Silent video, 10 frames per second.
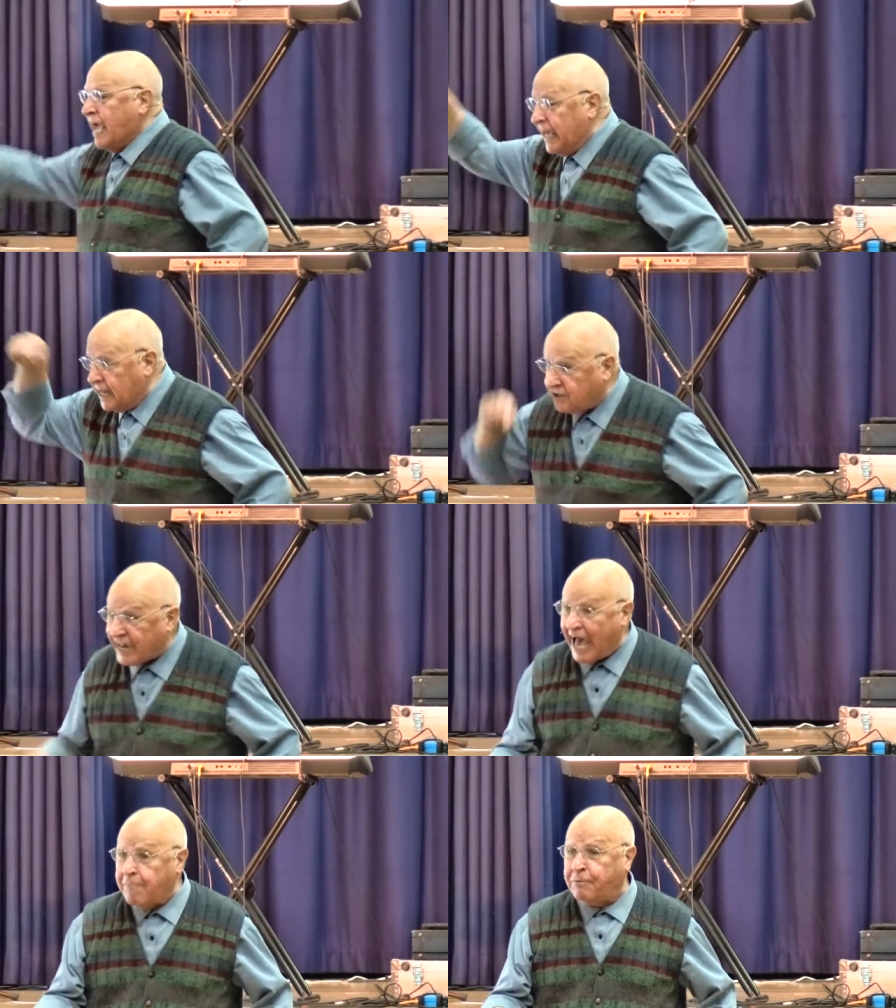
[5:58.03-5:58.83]
It has
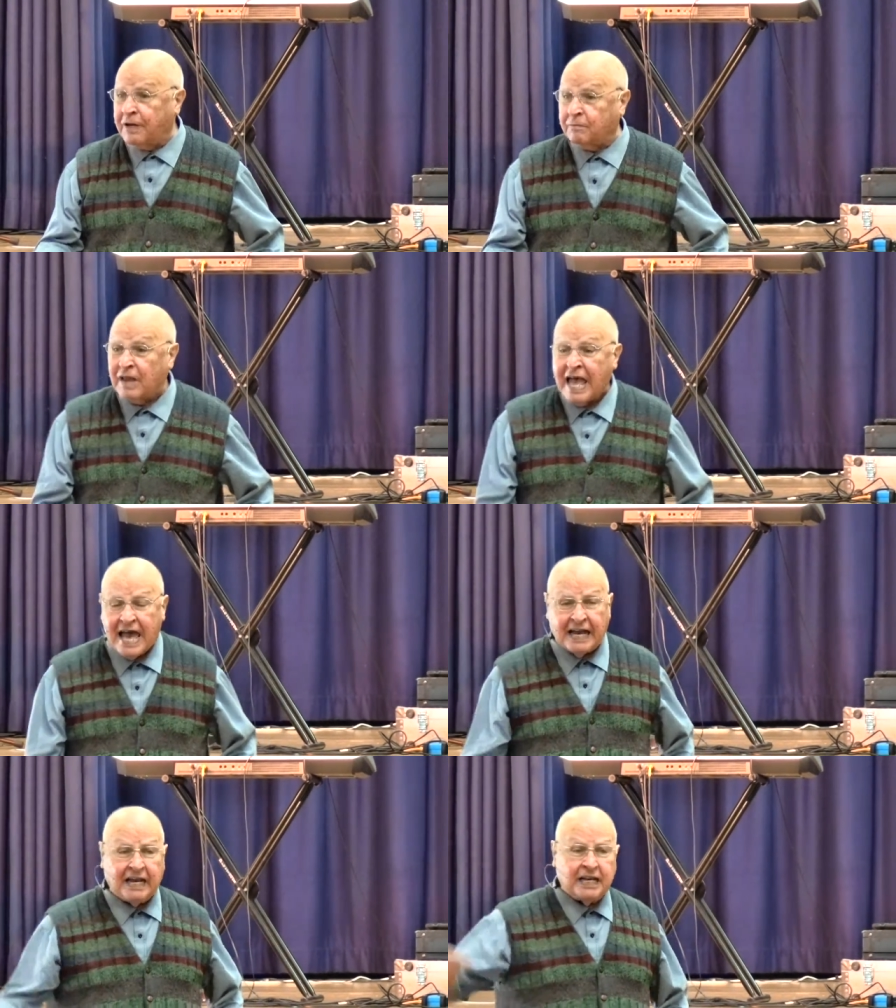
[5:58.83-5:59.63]
happened
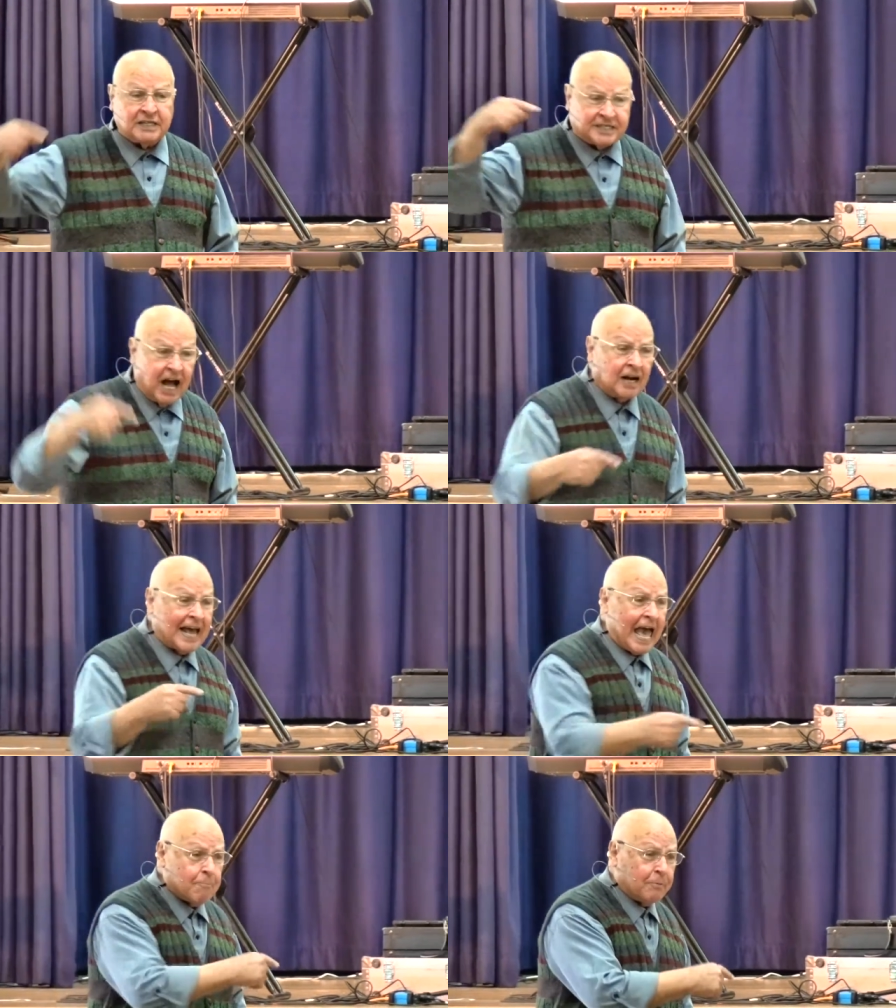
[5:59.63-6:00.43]
and it is not
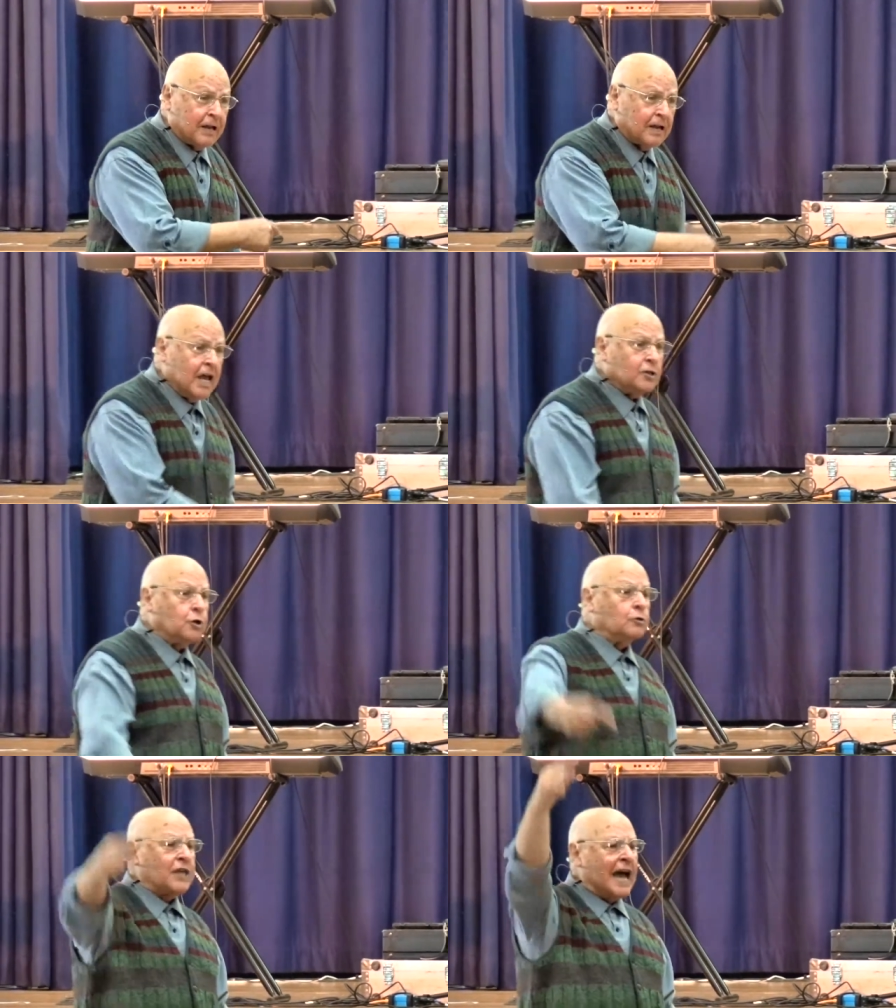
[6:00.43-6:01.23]
happened
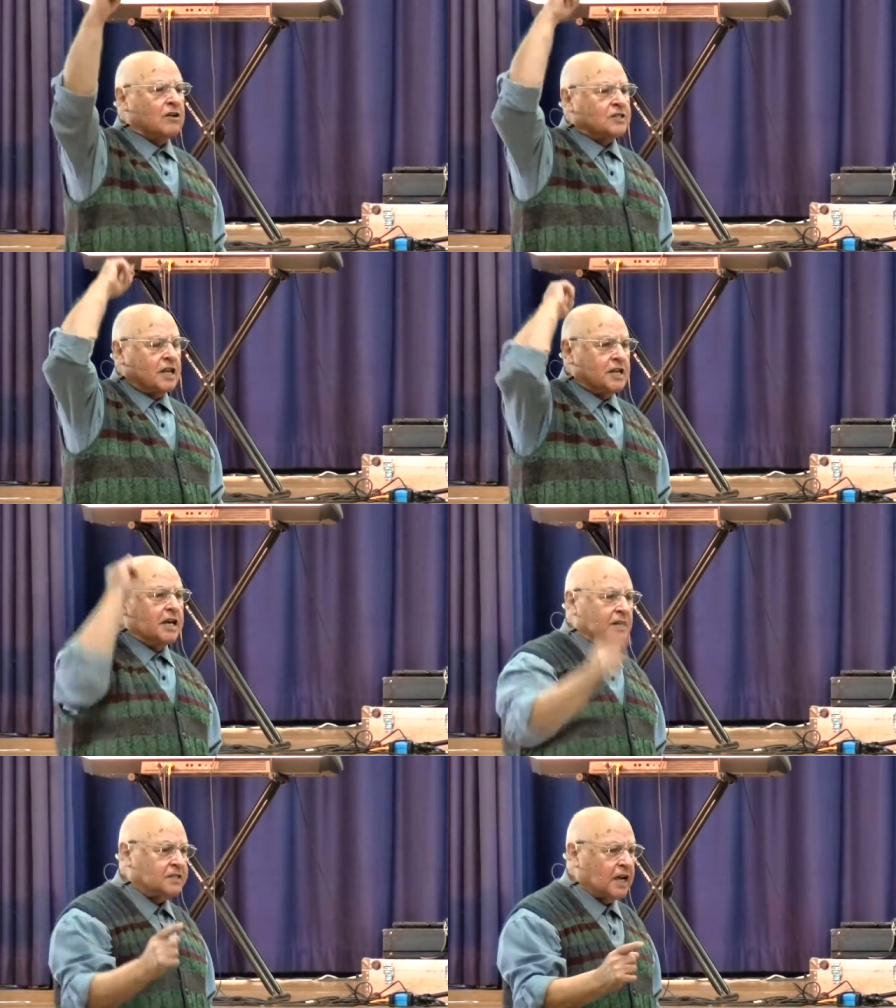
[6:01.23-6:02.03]
2,000
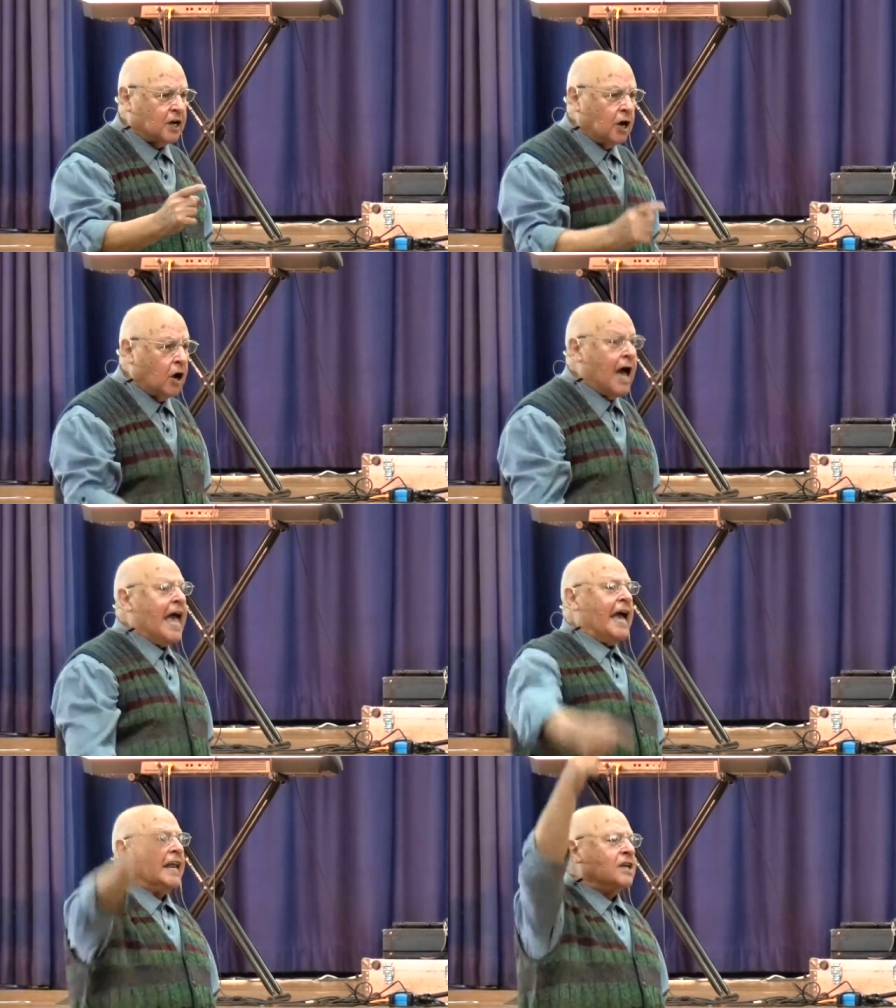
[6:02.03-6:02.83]
years ago.
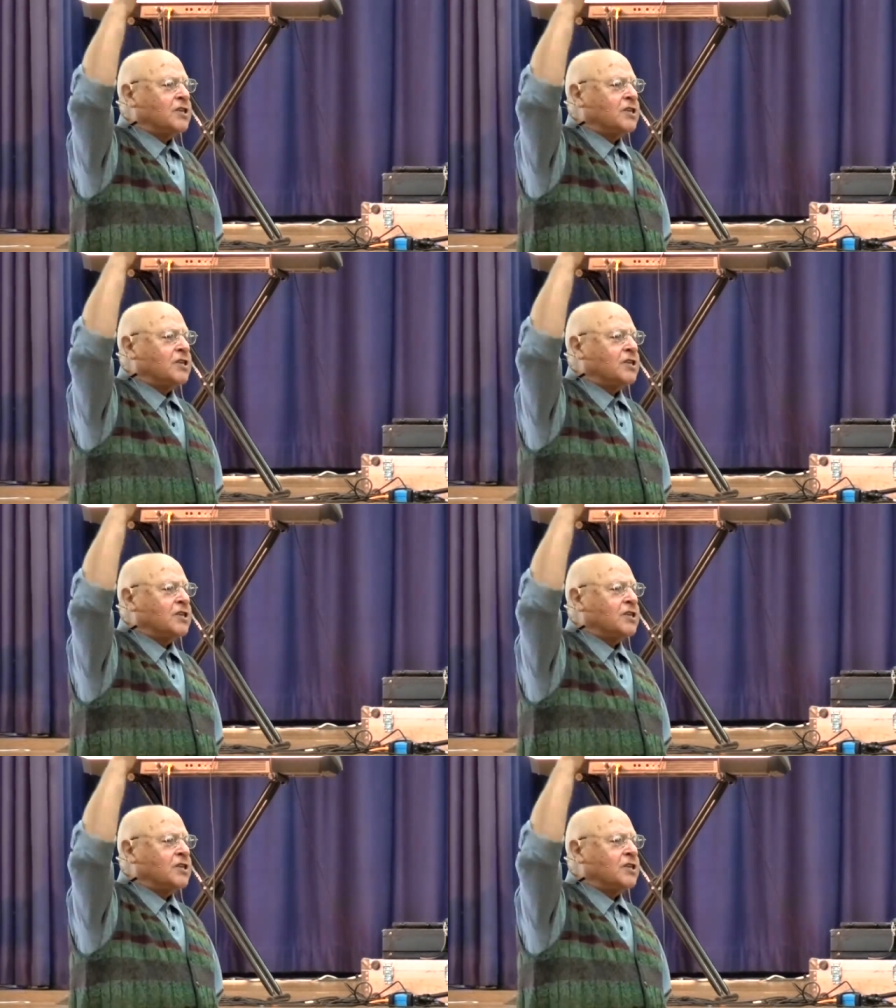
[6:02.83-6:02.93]
It